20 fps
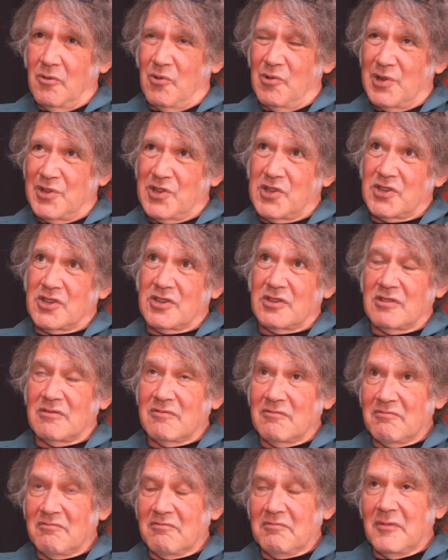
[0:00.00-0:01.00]

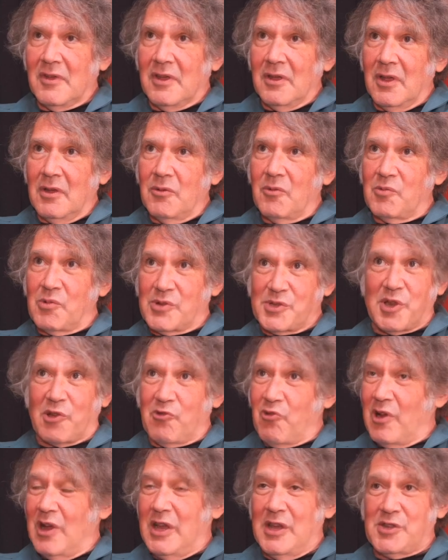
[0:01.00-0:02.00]
which was a
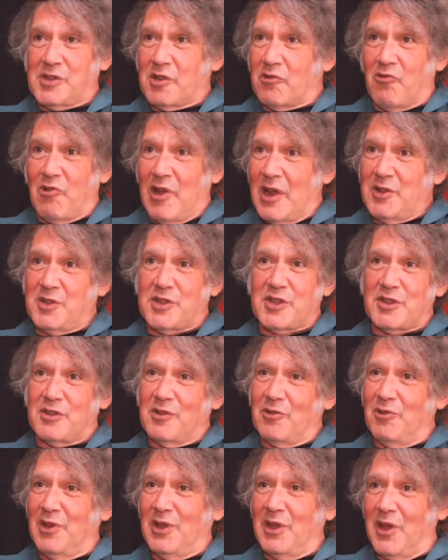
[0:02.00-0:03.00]
gr- is a great
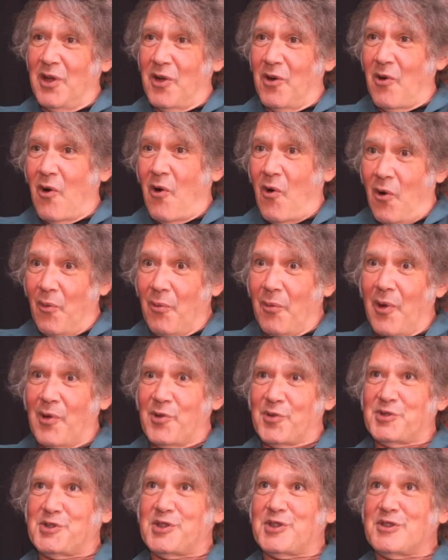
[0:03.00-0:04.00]
studio,
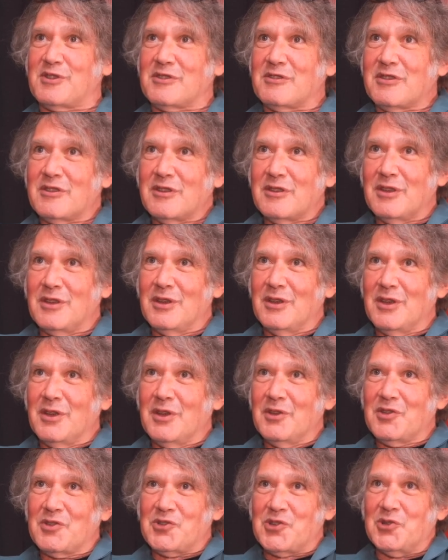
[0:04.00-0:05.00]
almost
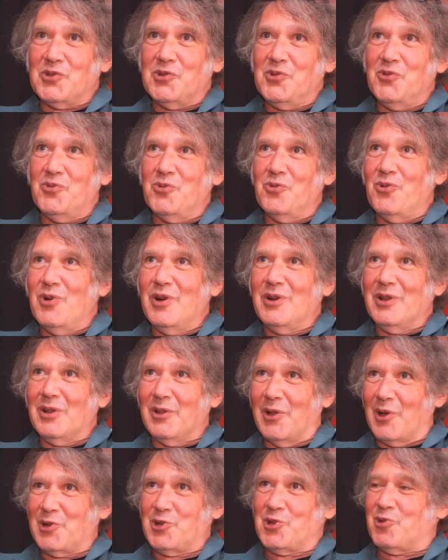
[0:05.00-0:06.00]
too
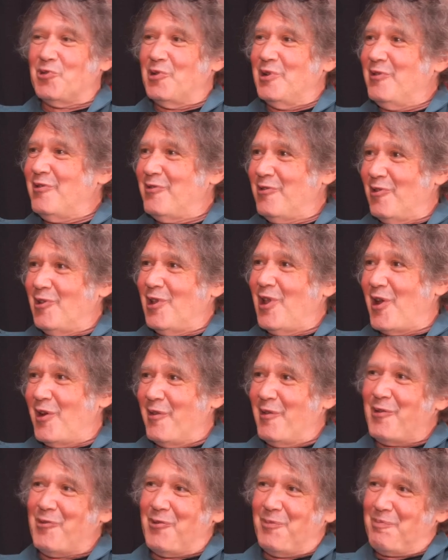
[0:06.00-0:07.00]
luxury for a lot
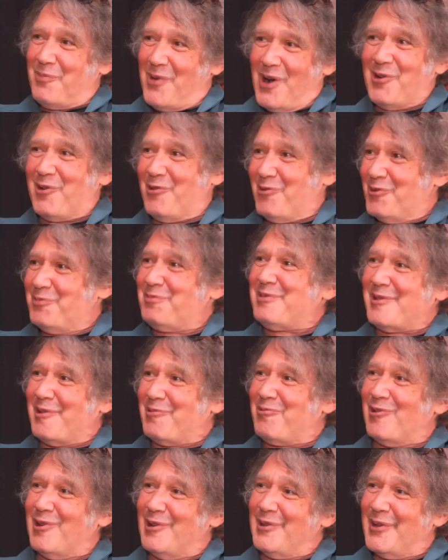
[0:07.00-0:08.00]
of the punk groups
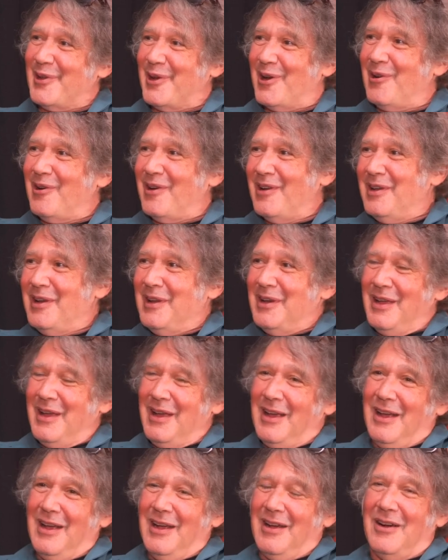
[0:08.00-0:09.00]
that were in there.
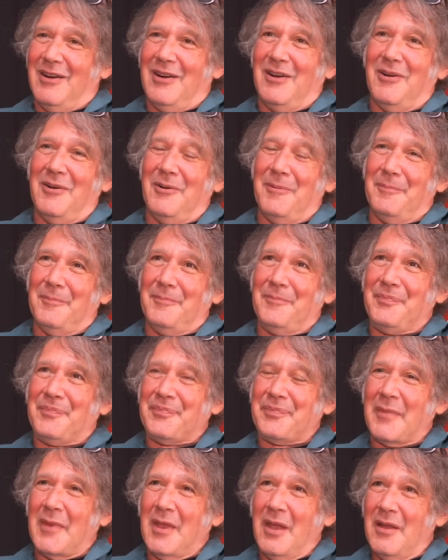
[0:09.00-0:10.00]
Mm-hmm. Um,
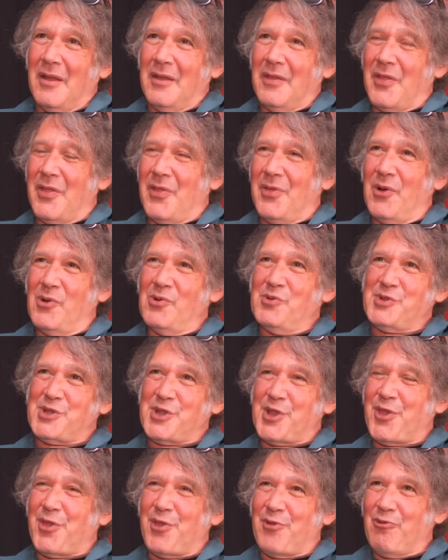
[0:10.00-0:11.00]

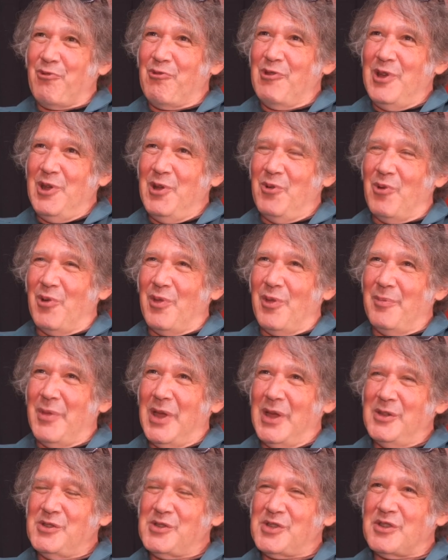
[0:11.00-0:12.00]
those three were the
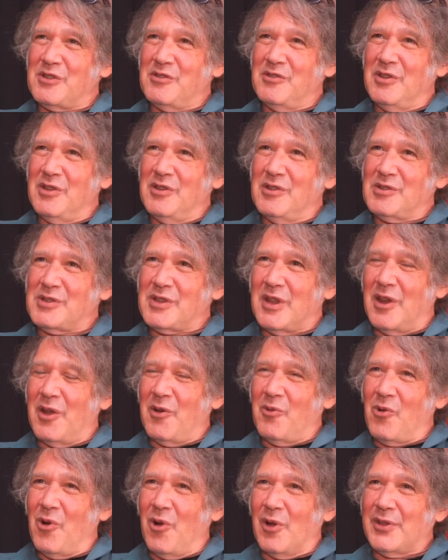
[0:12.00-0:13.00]
main studios that
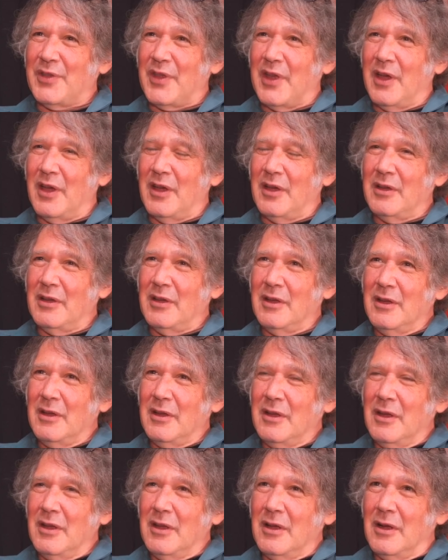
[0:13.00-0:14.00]
I worked at.
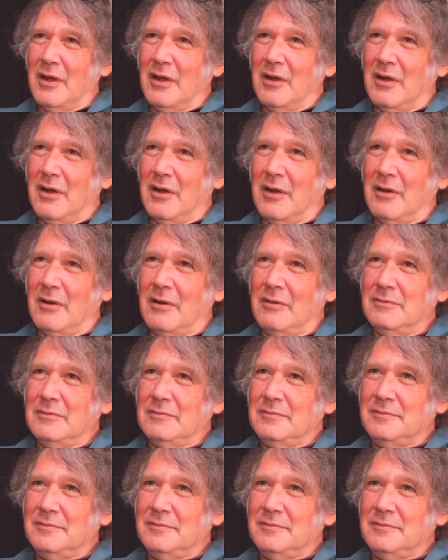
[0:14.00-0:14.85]
Uh,